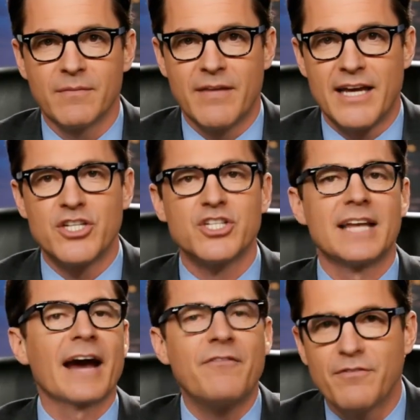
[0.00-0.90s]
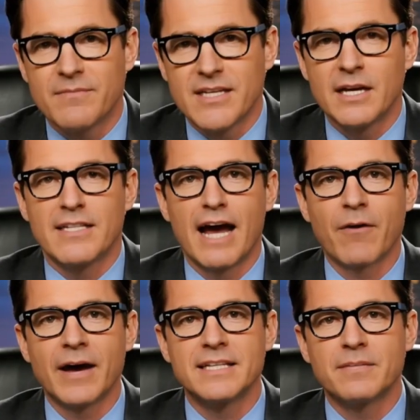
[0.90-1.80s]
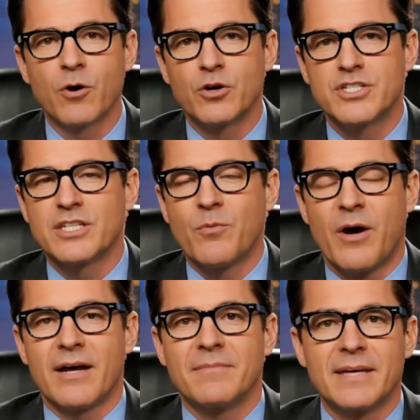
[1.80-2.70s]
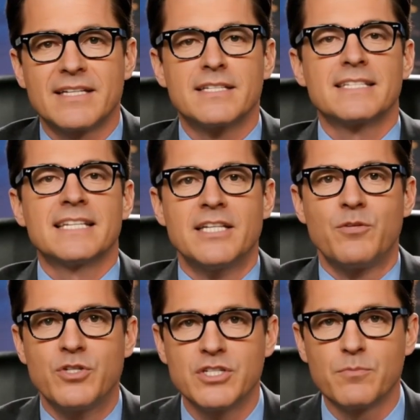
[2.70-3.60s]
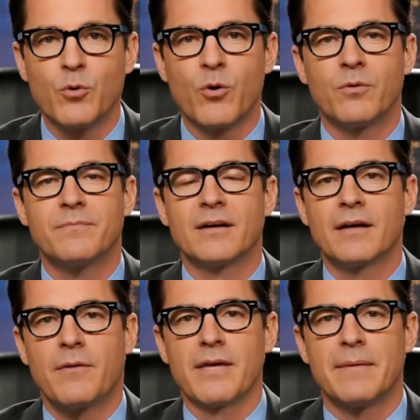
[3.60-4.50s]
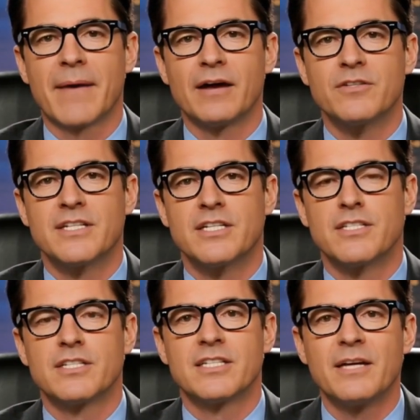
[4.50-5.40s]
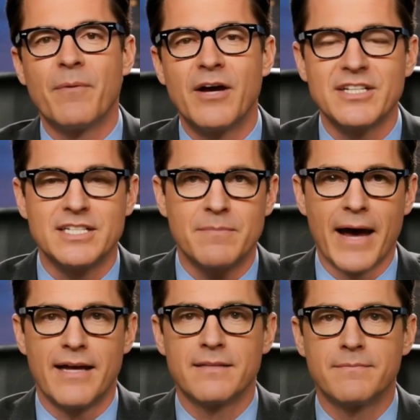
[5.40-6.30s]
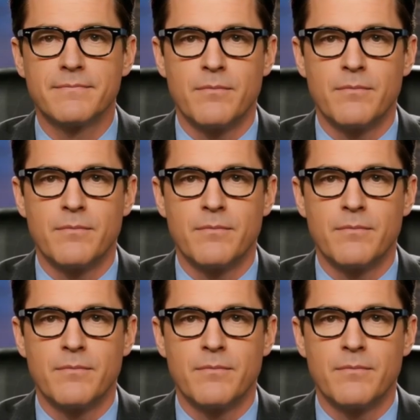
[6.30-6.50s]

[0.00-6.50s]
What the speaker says: In ancient Athens, direct democracy worked because the city was small. Only male citizens could participate.